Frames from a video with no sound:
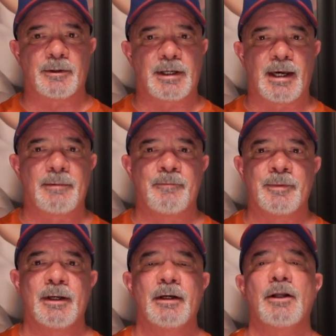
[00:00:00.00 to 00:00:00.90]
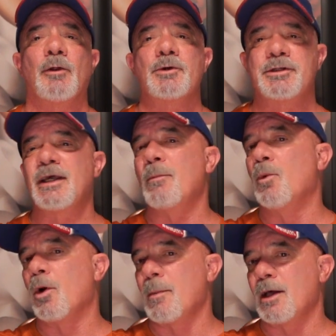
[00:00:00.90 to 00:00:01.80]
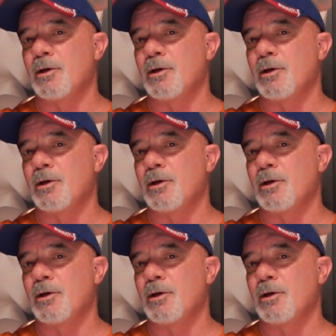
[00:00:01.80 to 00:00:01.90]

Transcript: Okay, in other words, to get more mail.